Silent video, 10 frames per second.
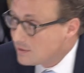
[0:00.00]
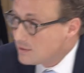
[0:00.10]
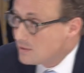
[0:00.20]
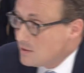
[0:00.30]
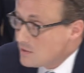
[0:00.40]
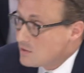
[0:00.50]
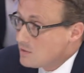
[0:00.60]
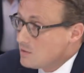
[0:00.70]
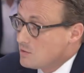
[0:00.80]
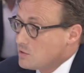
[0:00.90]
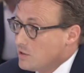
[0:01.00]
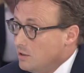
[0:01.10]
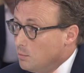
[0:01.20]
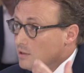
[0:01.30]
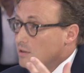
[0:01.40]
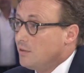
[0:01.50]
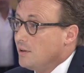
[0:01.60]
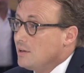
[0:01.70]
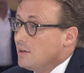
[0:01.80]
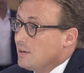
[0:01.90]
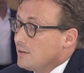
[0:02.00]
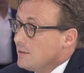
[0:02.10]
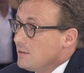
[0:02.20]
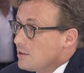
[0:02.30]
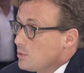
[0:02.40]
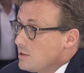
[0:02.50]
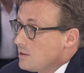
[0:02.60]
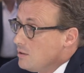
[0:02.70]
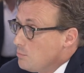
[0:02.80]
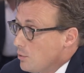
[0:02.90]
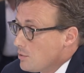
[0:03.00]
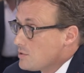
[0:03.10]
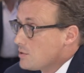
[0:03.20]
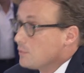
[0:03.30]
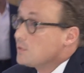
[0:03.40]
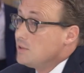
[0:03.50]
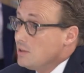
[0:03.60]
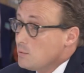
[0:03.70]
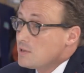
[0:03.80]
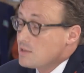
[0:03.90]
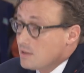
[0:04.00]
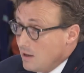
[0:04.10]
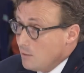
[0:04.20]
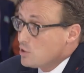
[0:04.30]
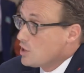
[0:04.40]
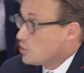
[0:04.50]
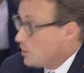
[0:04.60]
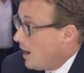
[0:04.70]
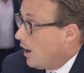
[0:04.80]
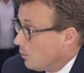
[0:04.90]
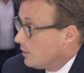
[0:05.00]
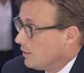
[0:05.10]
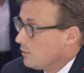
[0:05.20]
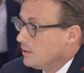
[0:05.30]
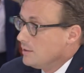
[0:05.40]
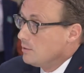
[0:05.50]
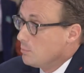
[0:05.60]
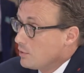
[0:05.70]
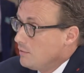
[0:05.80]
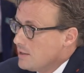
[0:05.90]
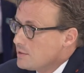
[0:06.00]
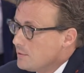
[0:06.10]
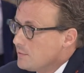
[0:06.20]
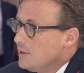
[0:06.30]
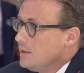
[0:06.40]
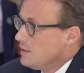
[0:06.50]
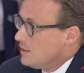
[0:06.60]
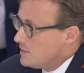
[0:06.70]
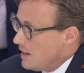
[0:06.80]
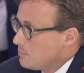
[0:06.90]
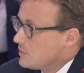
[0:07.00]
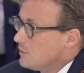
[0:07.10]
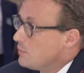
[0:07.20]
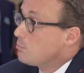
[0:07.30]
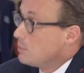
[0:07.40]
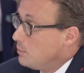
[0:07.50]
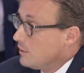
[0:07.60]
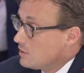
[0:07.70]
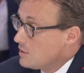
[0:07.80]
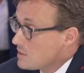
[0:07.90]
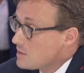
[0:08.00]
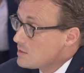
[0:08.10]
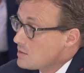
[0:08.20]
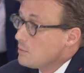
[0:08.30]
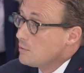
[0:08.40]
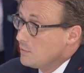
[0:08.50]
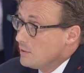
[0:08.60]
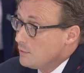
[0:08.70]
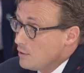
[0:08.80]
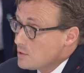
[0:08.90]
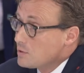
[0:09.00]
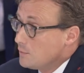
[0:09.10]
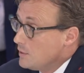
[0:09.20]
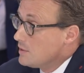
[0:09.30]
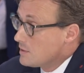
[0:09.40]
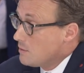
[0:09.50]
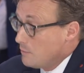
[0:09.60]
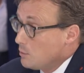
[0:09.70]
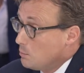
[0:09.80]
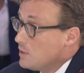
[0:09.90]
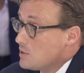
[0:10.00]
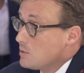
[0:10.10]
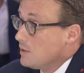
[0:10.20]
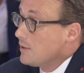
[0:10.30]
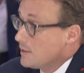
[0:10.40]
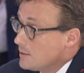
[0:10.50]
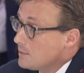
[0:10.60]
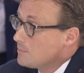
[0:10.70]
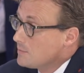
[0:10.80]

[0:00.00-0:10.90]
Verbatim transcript: that this sustainability thinking and, and the critical importance of to deal with climate change now, you know, and mm-hmm. a preventive, adaptive preparedness type of uh, philosophy is, I'm very pleased to hear that, yeah.